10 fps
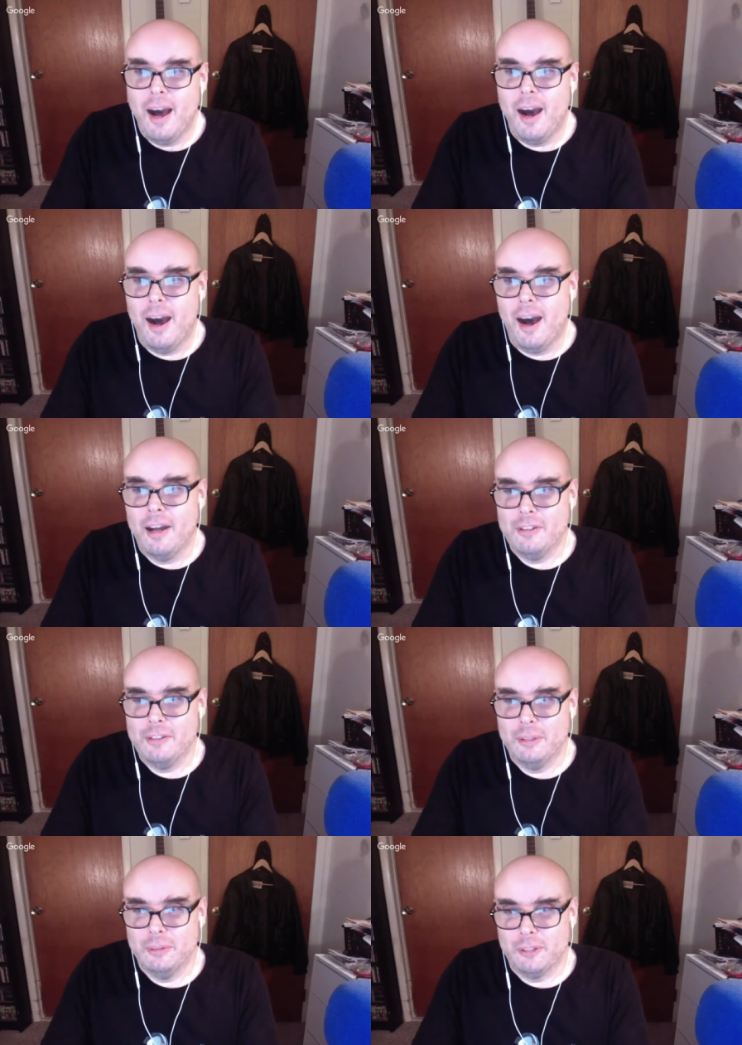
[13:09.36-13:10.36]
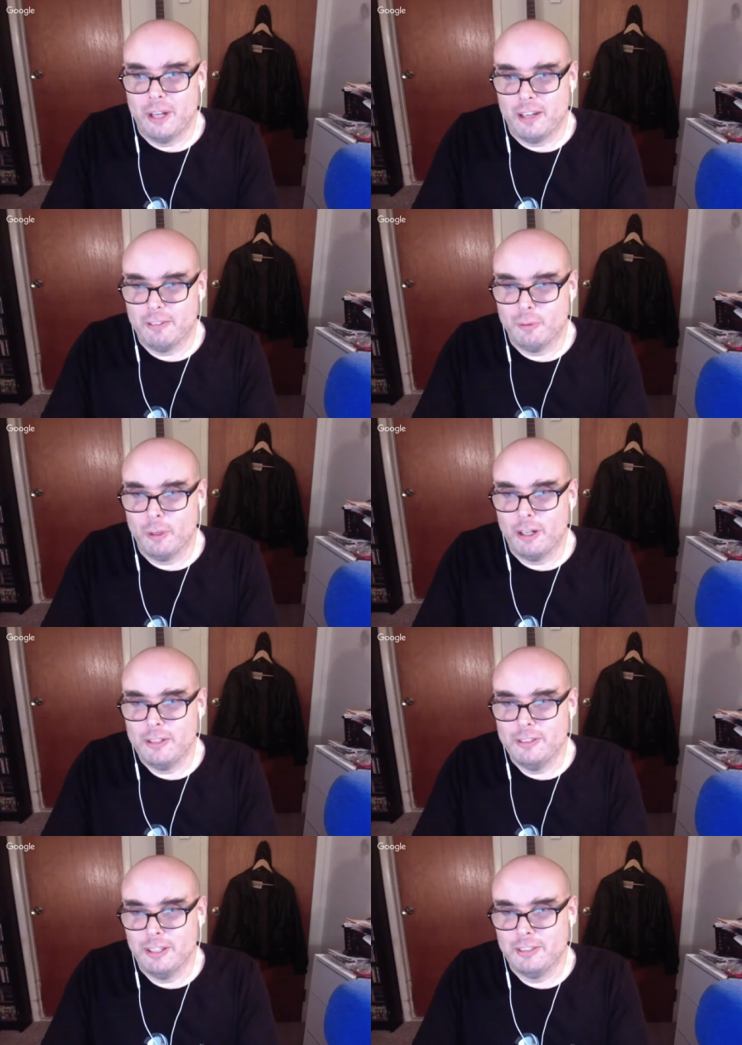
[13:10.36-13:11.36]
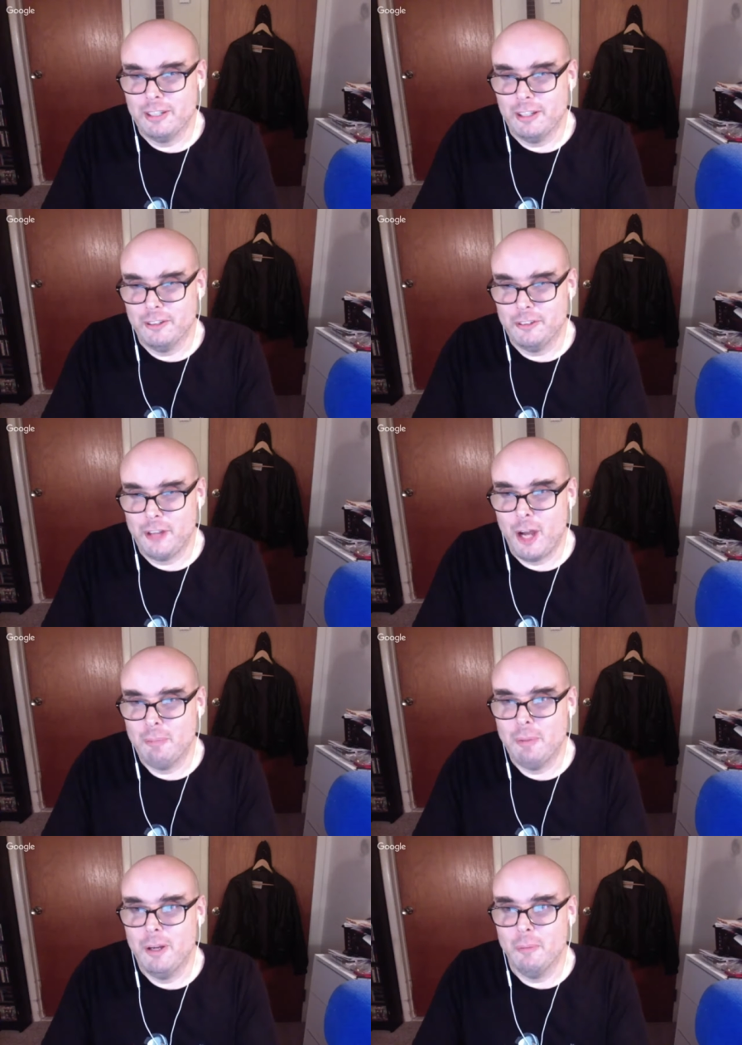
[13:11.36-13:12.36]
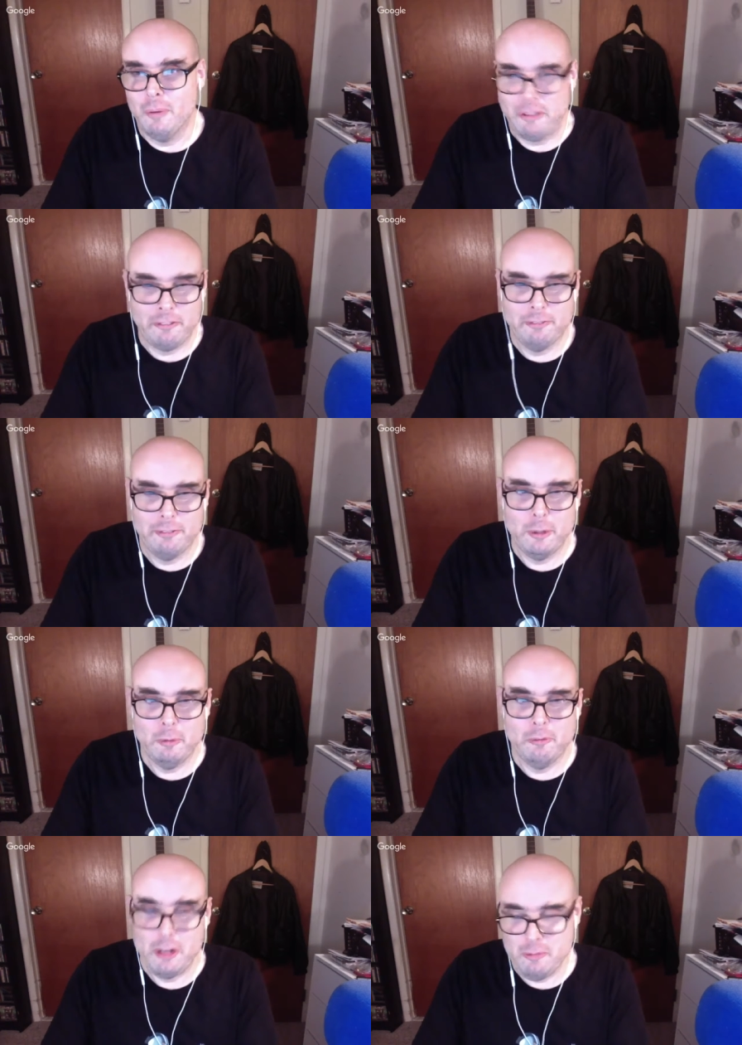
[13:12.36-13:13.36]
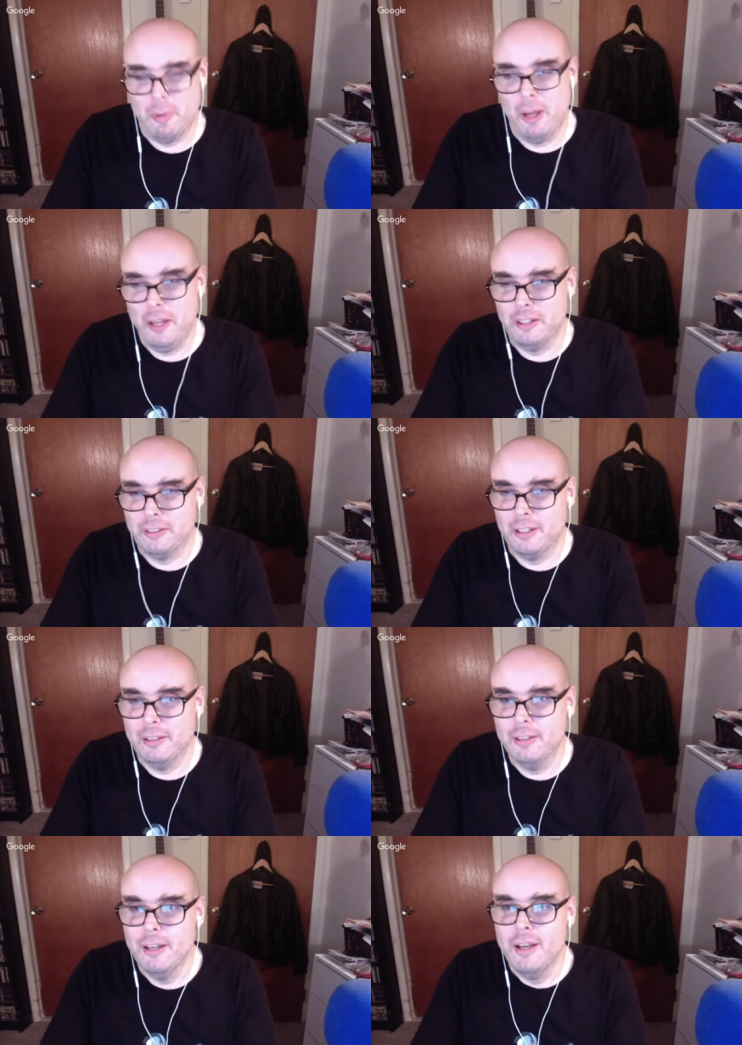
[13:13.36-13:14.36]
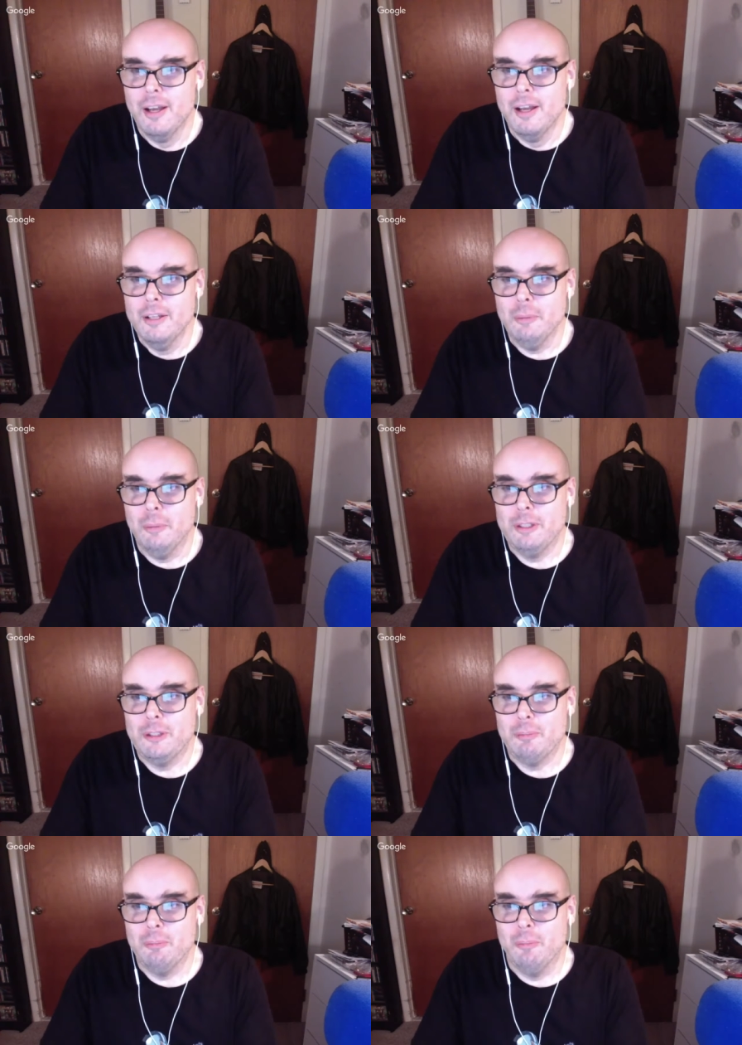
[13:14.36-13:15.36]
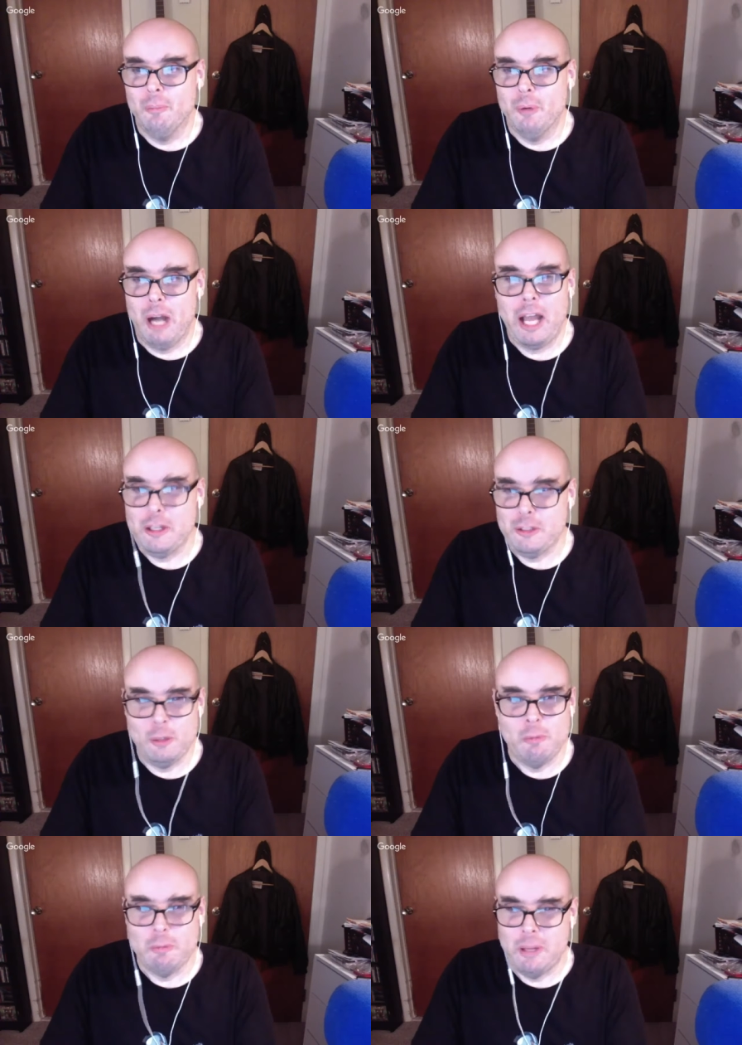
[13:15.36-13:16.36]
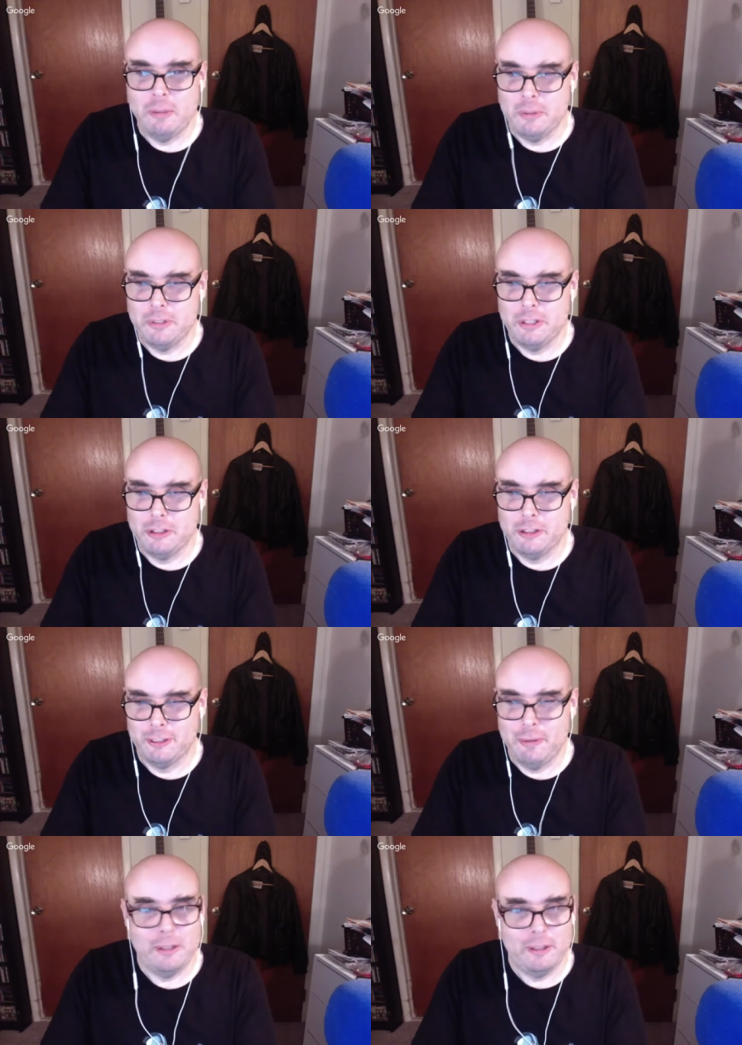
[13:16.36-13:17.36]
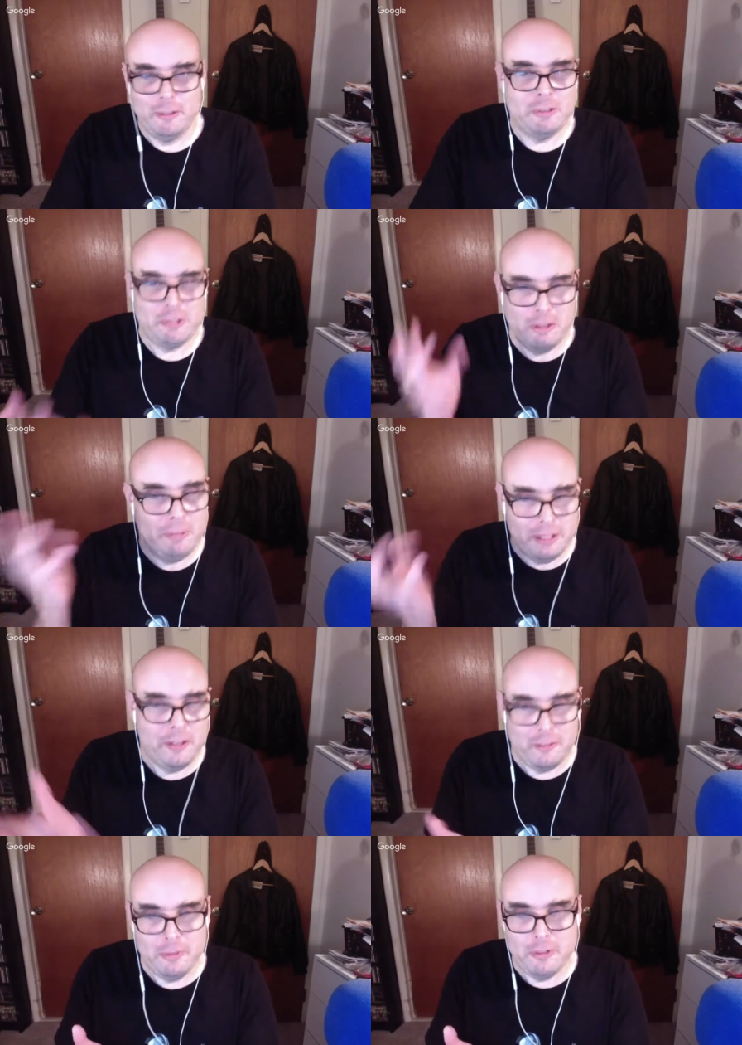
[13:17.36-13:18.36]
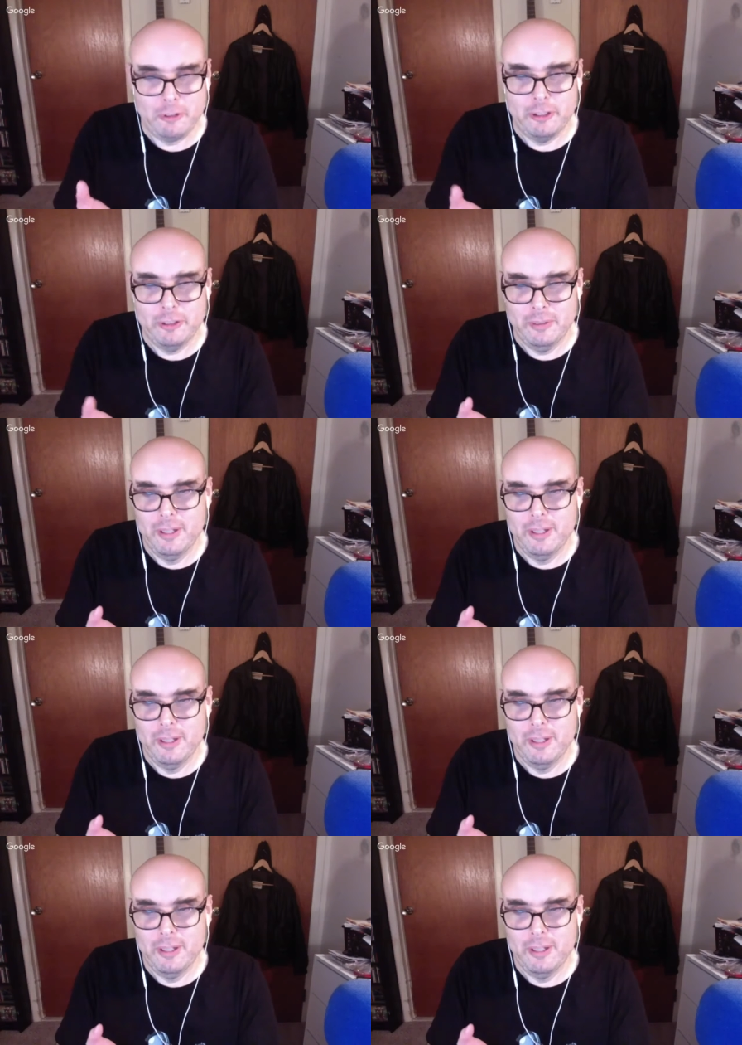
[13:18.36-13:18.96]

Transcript: On to track 4, Dick Dale Stomp, one of the few written by Dick Dale, which I assumed meant it was an instrumental. It was going to be another Miserlou.